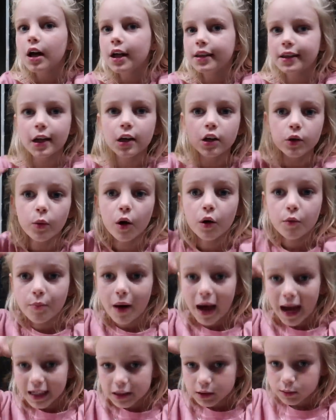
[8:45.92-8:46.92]
And we... then you won't
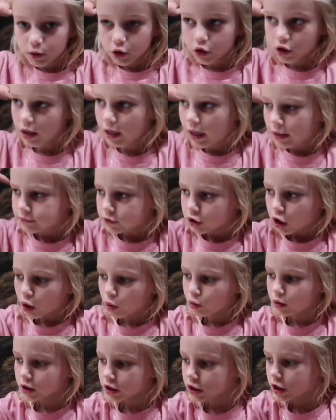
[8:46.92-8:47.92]
bash, but you're going to have to
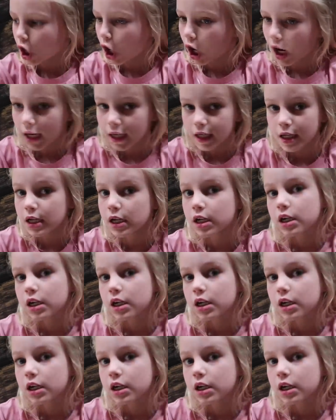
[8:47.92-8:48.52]
hold it tight.